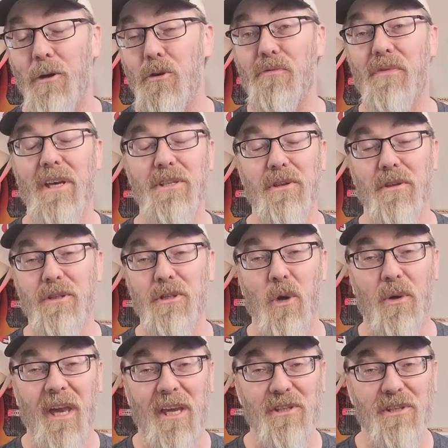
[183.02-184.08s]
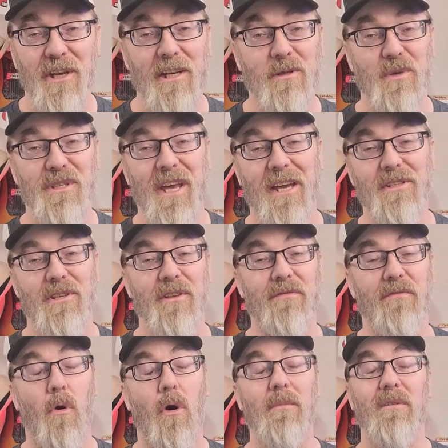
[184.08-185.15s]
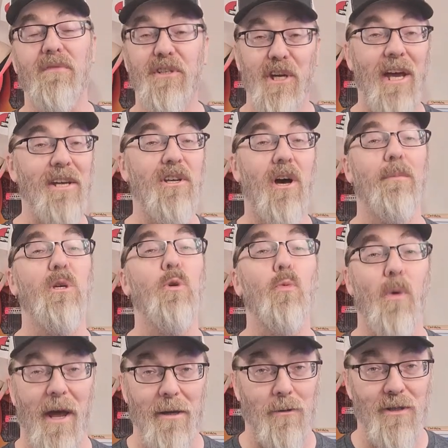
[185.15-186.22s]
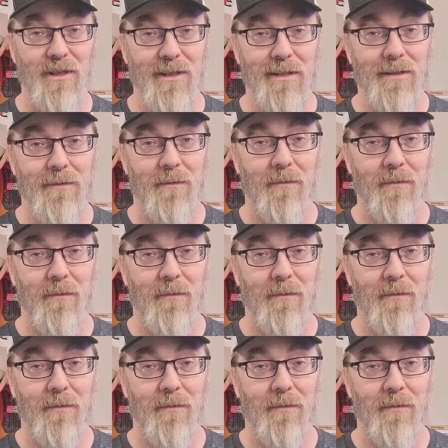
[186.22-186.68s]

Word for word: A new face to the showcase stage was next in the form of J.W. Reynolds.